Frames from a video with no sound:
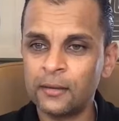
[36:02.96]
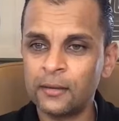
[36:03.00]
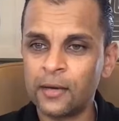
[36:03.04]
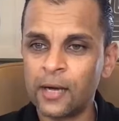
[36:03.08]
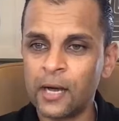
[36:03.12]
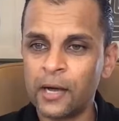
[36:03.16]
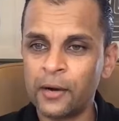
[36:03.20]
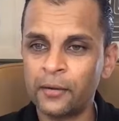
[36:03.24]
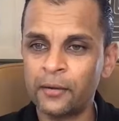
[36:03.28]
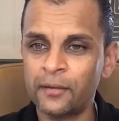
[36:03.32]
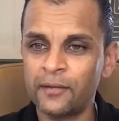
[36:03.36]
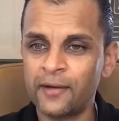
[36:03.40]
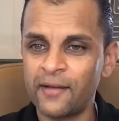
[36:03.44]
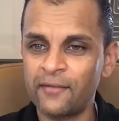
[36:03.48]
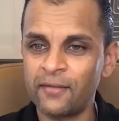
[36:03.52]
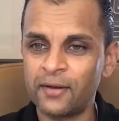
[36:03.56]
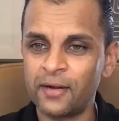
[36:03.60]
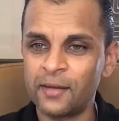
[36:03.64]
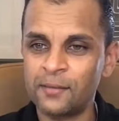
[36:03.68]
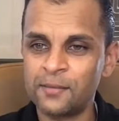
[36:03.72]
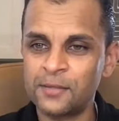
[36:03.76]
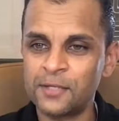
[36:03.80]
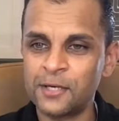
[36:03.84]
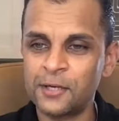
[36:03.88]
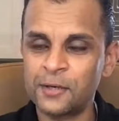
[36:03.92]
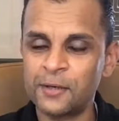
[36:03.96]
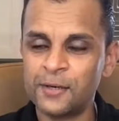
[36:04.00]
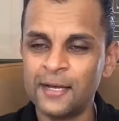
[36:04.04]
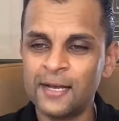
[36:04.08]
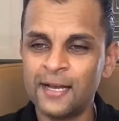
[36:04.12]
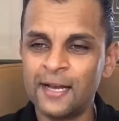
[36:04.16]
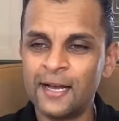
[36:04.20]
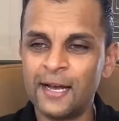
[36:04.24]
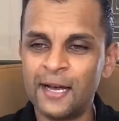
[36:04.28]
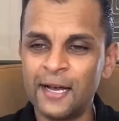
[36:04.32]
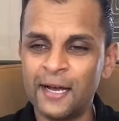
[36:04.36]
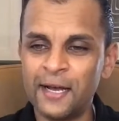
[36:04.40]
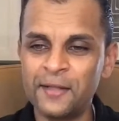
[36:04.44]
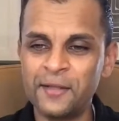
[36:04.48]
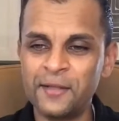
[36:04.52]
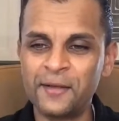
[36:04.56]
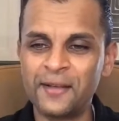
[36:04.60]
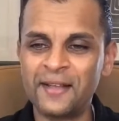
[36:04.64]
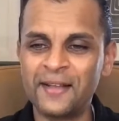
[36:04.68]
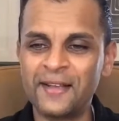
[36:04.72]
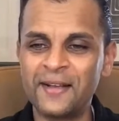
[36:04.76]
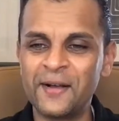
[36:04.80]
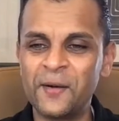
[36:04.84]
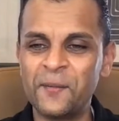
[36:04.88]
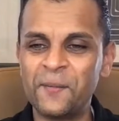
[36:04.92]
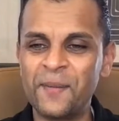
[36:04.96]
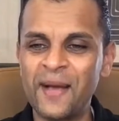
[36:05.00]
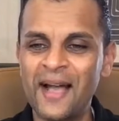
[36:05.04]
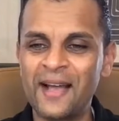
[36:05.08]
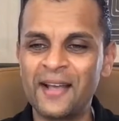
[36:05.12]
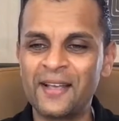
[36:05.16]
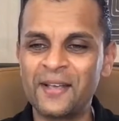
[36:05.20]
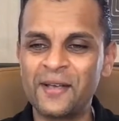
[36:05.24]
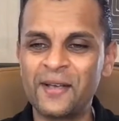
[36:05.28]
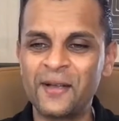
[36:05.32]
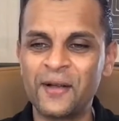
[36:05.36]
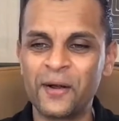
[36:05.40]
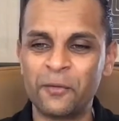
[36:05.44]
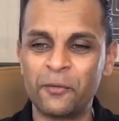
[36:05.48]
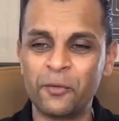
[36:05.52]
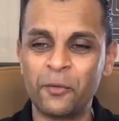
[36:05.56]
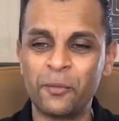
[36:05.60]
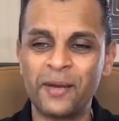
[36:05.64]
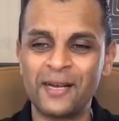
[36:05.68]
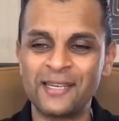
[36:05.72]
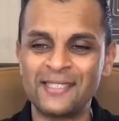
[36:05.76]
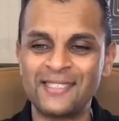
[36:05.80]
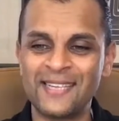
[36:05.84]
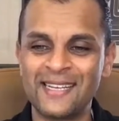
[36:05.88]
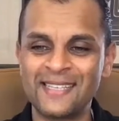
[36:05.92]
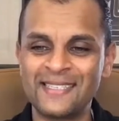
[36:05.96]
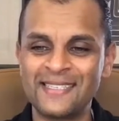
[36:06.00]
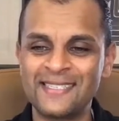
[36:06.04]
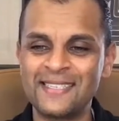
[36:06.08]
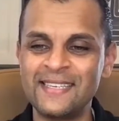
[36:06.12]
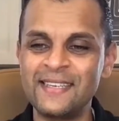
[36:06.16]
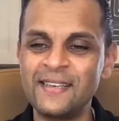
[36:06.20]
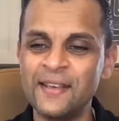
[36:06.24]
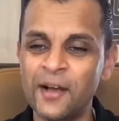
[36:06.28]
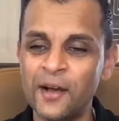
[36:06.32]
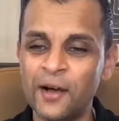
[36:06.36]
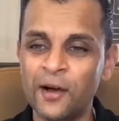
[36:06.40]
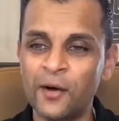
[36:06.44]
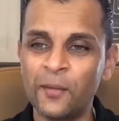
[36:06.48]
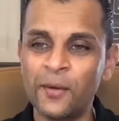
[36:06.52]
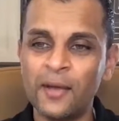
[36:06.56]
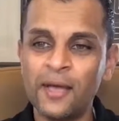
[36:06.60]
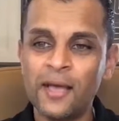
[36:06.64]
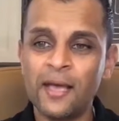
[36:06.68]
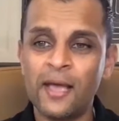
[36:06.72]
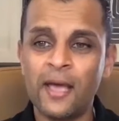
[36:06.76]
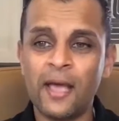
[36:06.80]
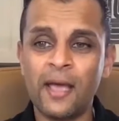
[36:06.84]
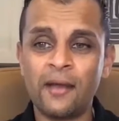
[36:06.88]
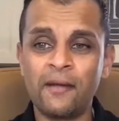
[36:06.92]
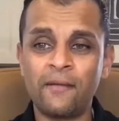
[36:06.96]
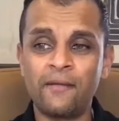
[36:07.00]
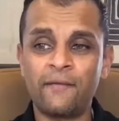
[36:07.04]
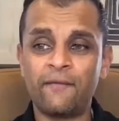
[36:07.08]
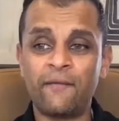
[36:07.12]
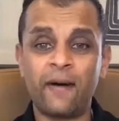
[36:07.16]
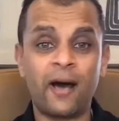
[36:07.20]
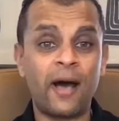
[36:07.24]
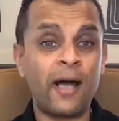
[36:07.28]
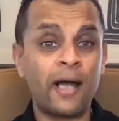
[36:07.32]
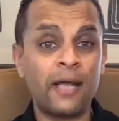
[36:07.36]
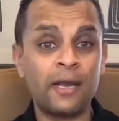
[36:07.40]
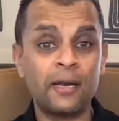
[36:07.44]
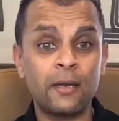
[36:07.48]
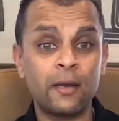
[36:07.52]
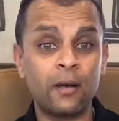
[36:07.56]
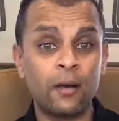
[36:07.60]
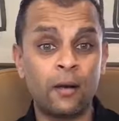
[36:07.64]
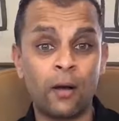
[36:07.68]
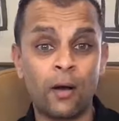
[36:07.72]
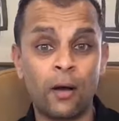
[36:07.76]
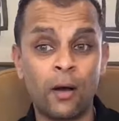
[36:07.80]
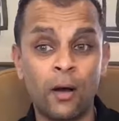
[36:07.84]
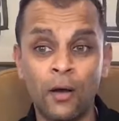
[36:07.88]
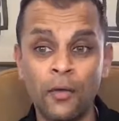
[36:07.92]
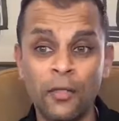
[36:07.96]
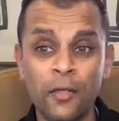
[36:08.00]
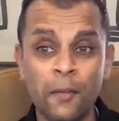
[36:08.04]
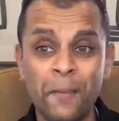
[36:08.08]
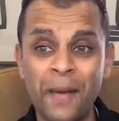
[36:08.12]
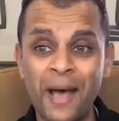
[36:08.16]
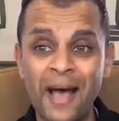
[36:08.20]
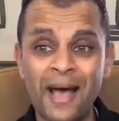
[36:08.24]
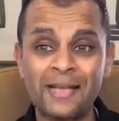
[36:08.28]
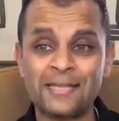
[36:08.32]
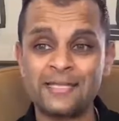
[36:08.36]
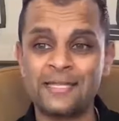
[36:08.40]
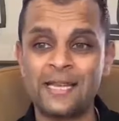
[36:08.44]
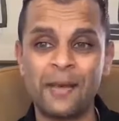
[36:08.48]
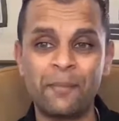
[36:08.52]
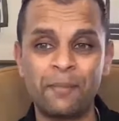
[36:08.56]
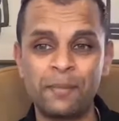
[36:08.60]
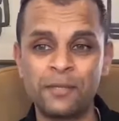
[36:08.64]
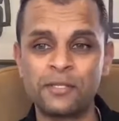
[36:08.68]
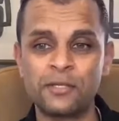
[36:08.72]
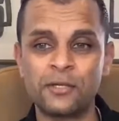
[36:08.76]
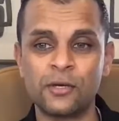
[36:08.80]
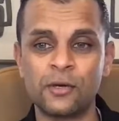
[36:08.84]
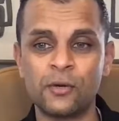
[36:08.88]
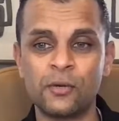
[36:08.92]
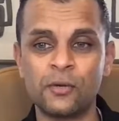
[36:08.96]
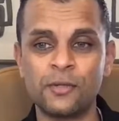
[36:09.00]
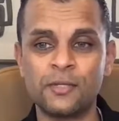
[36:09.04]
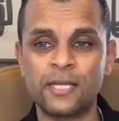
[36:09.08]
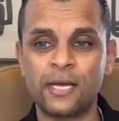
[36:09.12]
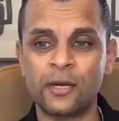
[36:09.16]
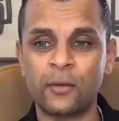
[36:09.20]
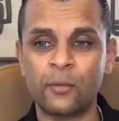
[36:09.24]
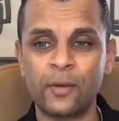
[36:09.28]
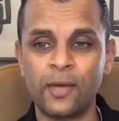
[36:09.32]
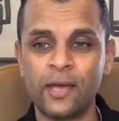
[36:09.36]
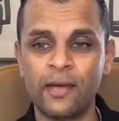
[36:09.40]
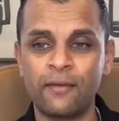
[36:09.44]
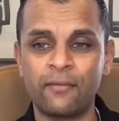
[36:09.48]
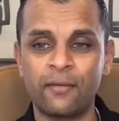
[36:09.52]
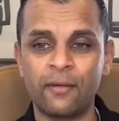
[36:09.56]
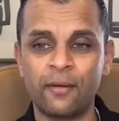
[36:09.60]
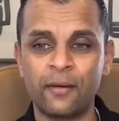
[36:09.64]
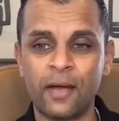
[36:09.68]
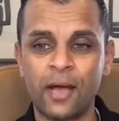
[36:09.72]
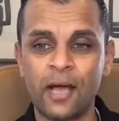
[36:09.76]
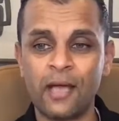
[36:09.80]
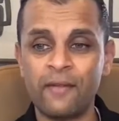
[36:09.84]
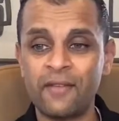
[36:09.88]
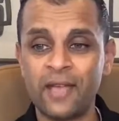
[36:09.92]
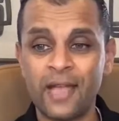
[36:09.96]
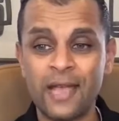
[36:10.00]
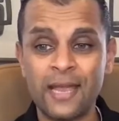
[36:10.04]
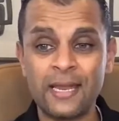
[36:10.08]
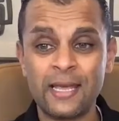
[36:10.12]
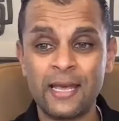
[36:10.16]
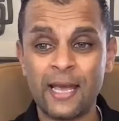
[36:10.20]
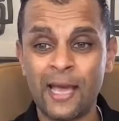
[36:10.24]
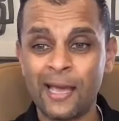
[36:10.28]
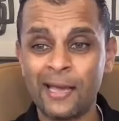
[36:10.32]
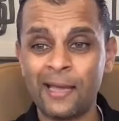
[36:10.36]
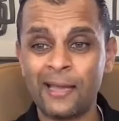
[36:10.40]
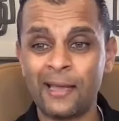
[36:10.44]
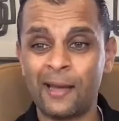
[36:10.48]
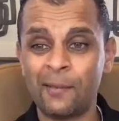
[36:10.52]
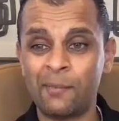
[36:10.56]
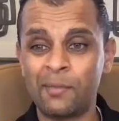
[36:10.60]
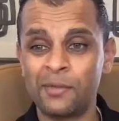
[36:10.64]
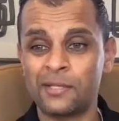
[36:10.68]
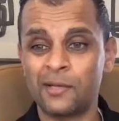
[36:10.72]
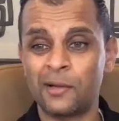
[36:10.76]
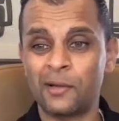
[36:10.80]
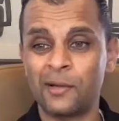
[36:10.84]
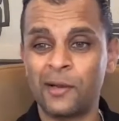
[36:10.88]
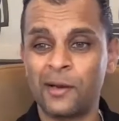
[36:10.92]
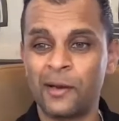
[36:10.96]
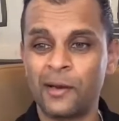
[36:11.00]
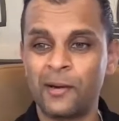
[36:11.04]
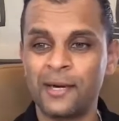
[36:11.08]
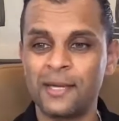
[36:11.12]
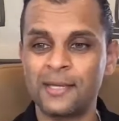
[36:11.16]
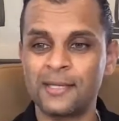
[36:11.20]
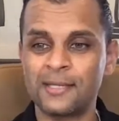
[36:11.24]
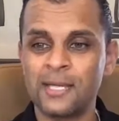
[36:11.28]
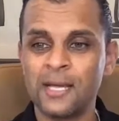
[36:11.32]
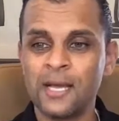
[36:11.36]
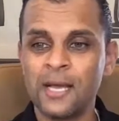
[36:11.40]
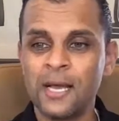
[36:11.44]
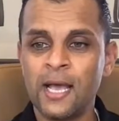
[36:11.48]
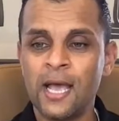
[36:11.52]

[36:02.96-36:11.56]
I don't even have it up. So you can go back, you can go to rupesh.co and find all the past episodes. Like I have 88 episodes. Here it is.